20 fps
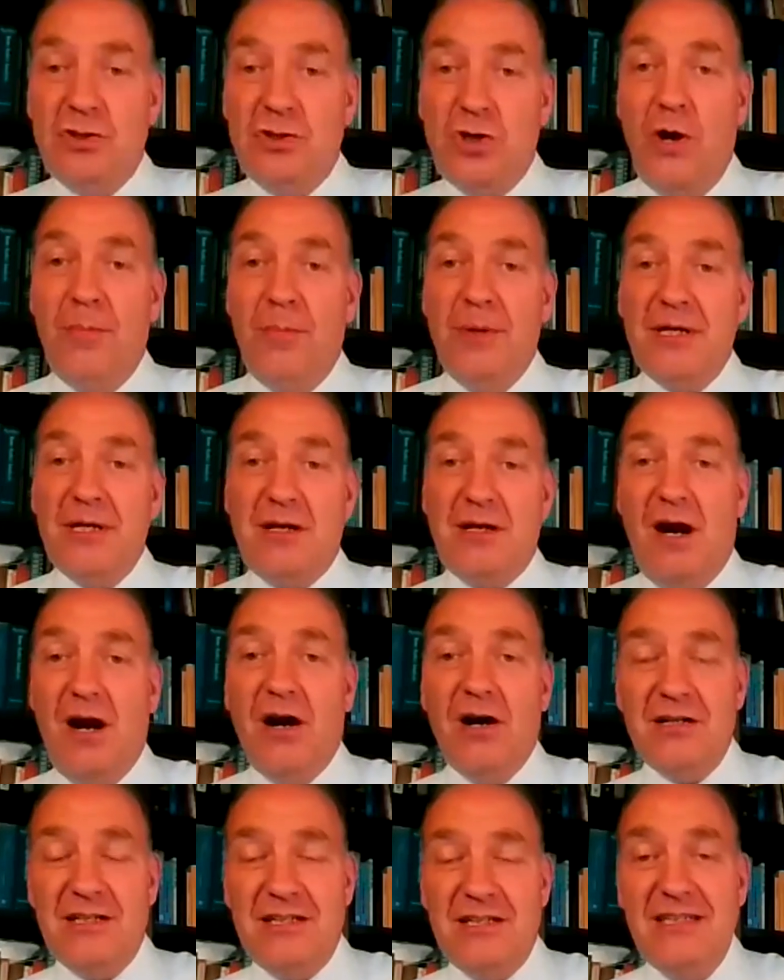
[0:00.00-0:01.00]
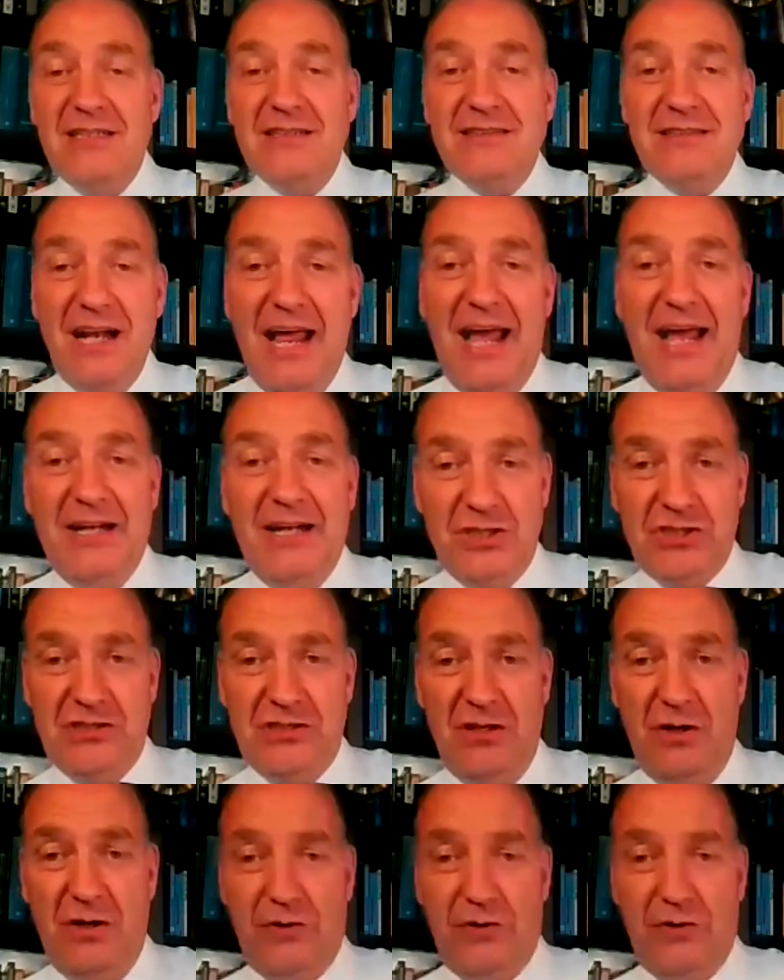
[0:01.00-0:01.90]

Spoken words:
German car diesel engine.